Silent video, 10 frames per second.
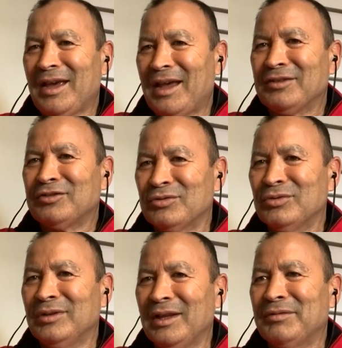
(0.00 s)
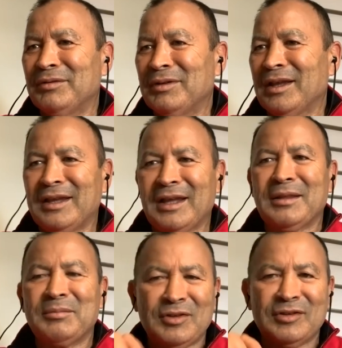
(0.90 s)
at a school level and get
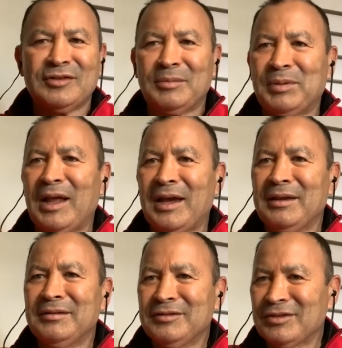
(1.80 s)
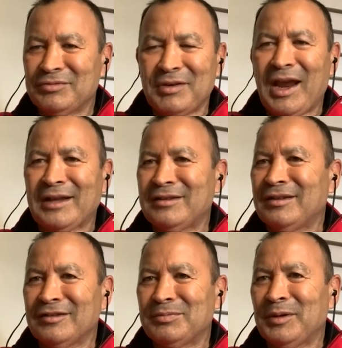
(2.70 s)
them just to play, just react to
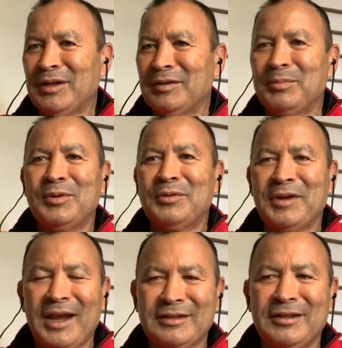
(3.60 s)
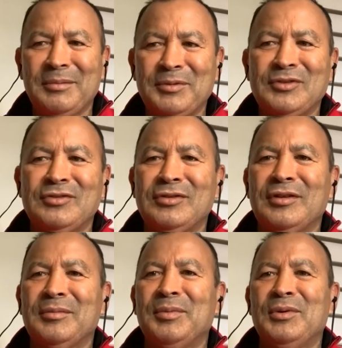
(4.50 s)
the speed of the ball, react to the position of
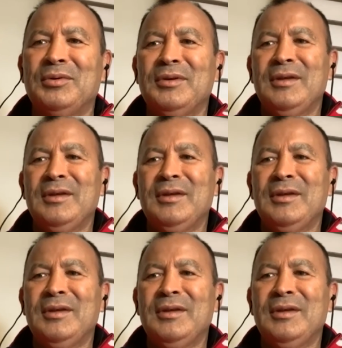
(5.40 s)
the ball.